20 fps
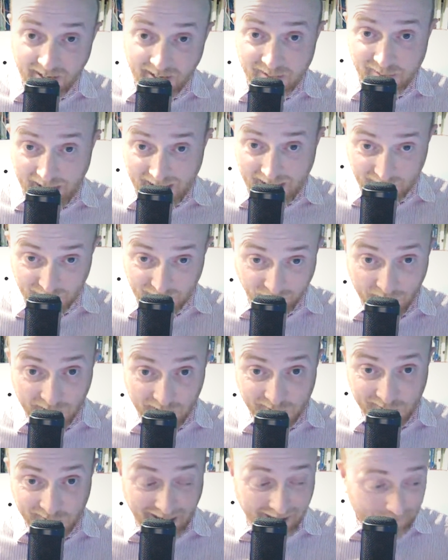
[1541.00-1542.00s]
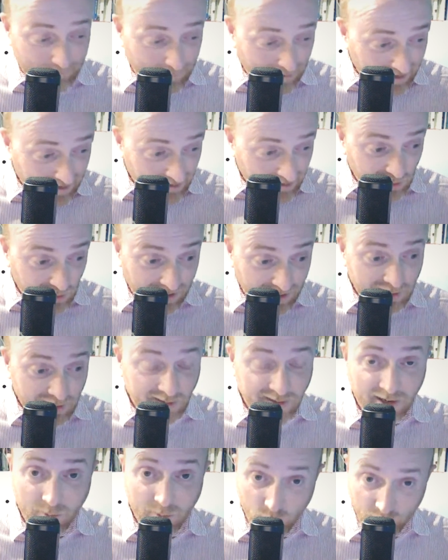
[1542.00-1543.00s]
that is the first step, and then to actually
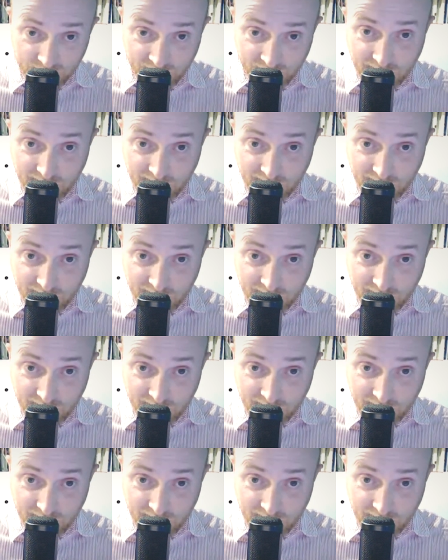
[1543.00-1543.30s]
know what to do